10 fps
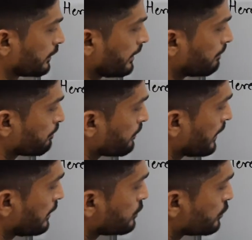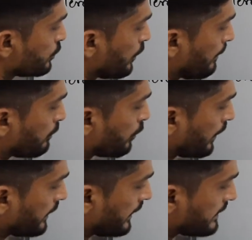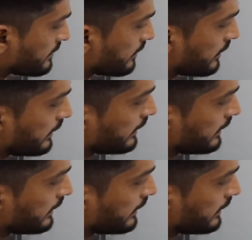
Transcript: Okay. So I'm drawing that circle